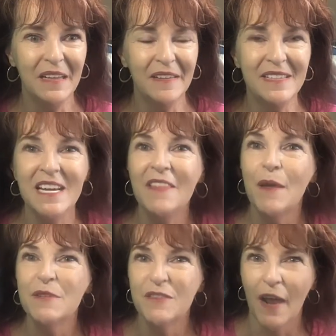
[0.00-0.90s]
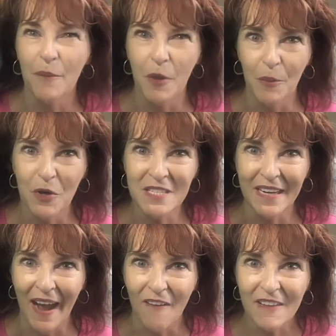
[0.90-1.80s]
seeing them develop their
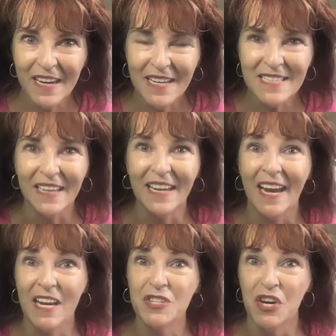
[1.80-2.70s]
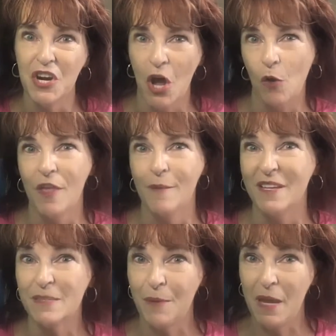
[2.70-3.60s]
personalities and getting to know them
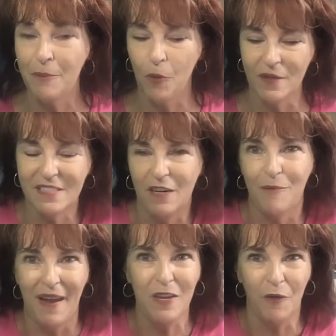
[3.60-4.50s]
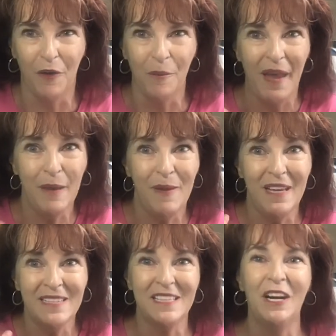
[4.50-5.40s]
as people instead of my cute little
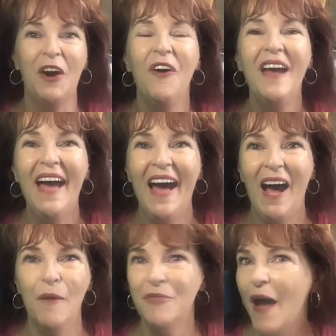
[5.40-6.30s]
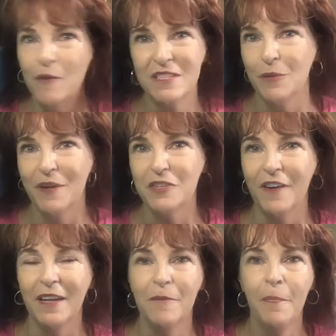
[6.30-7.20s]
babies, that was so much
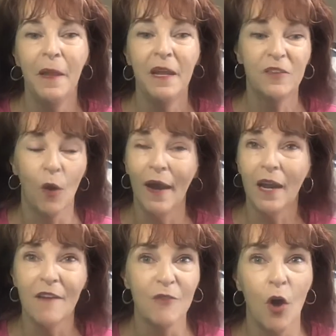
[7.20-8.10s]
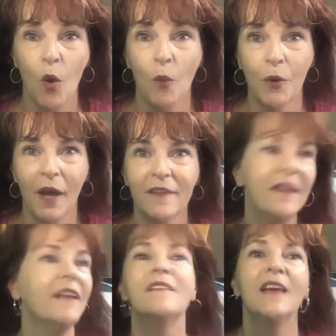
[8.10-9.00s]
fun. So I loved the whole process.